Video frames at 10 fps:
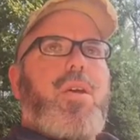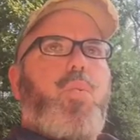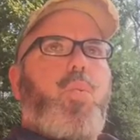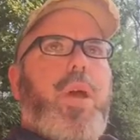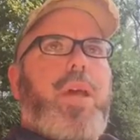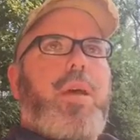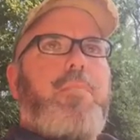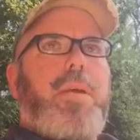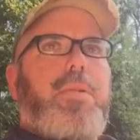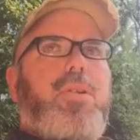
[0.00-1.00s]
when a
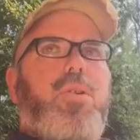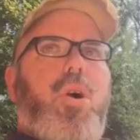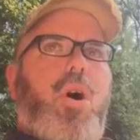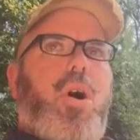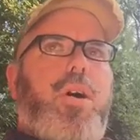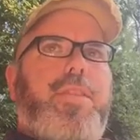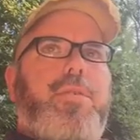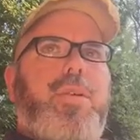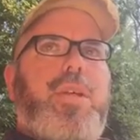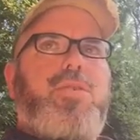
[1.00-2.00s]
biblical
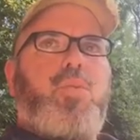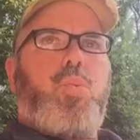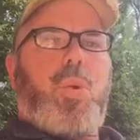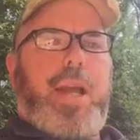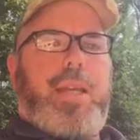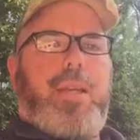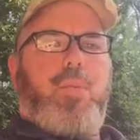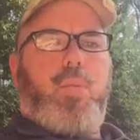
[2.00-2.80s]
author is writing